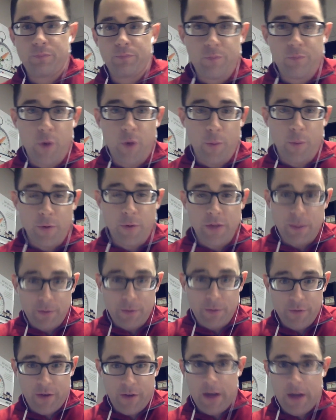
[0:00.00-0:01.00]

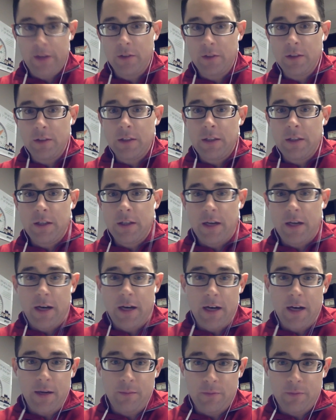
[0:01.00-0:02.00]
proprioceptive file,
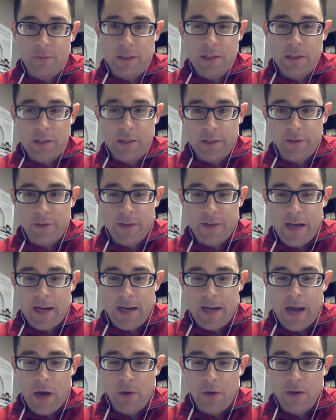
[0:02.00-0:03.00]
cleared that
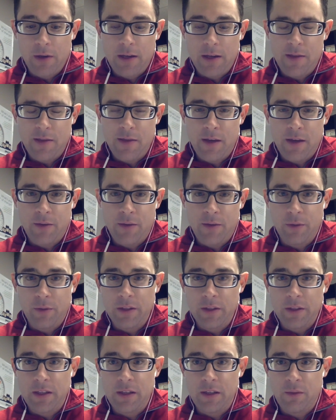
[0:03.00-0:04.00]
out, and then
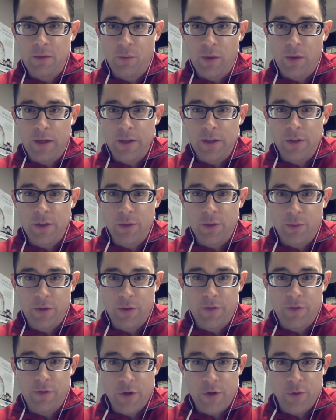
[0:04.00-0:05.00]
really went into it with
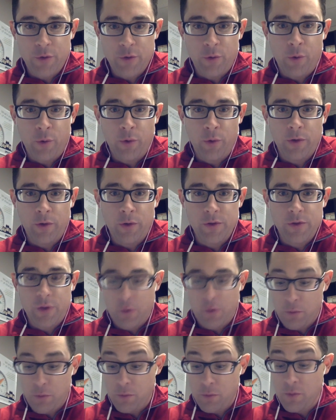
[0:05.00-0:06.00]
the ventral horn.
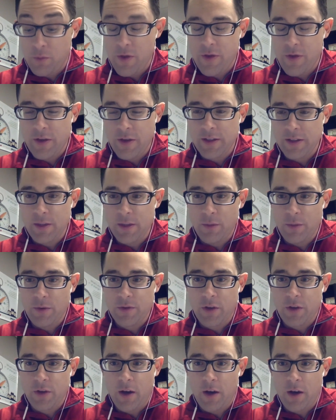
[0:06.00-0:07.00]
So the things that we
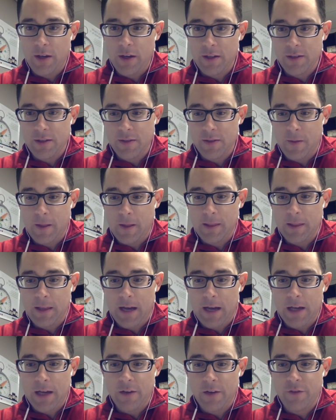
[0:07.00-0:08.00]
saw is a
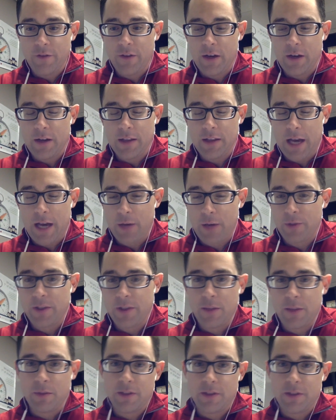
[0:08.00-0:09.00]
lot of lateral
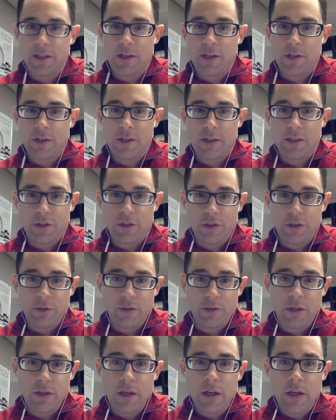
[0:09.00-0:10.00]
stabilization
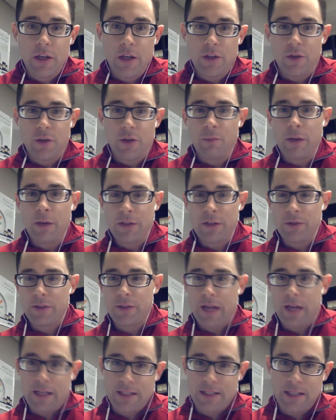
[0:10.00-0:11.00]
issues. So muscle
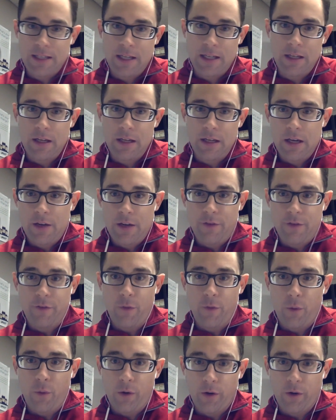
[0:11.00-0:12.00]
testing
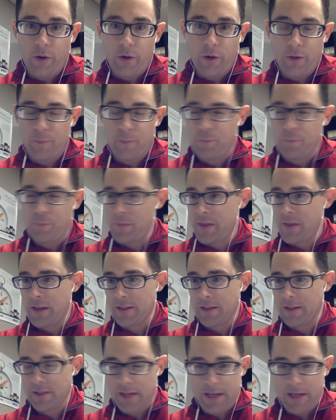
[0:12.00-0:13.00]
for
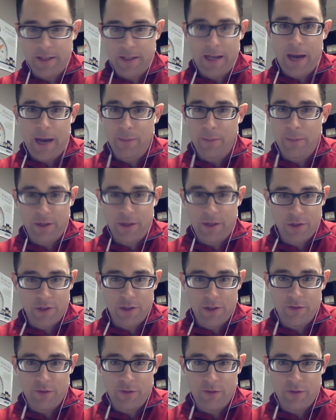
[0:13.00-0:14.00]
things like abduction
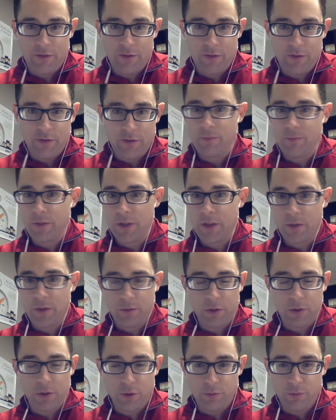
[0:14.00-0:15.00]
of the hip,
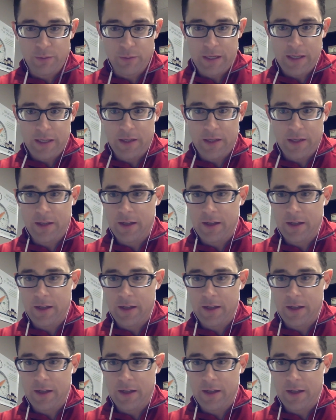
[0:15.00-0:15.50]
glute med,